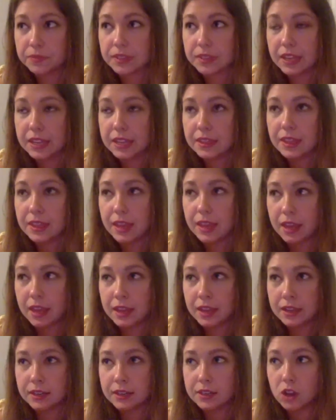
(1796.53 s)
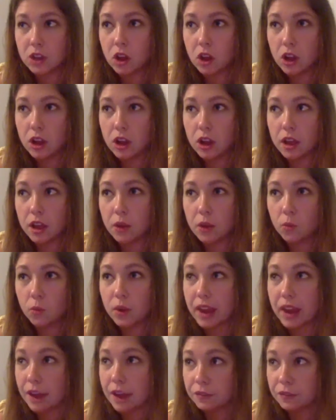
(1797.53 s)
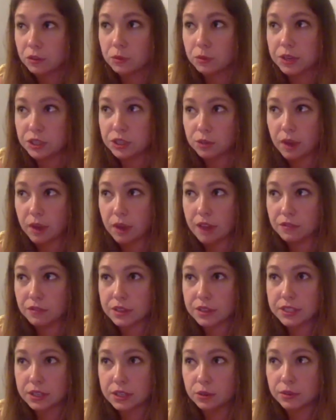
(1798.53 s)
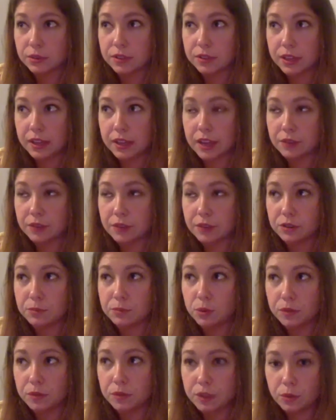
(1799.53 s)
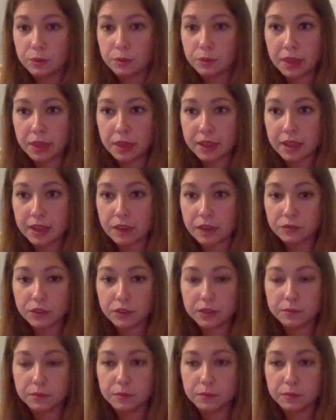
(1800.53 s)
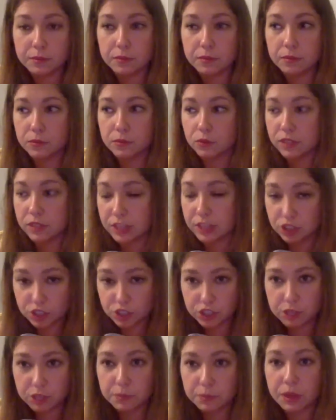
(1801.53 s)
in the end, whatever we do, every single thing, every move that we make, every relationship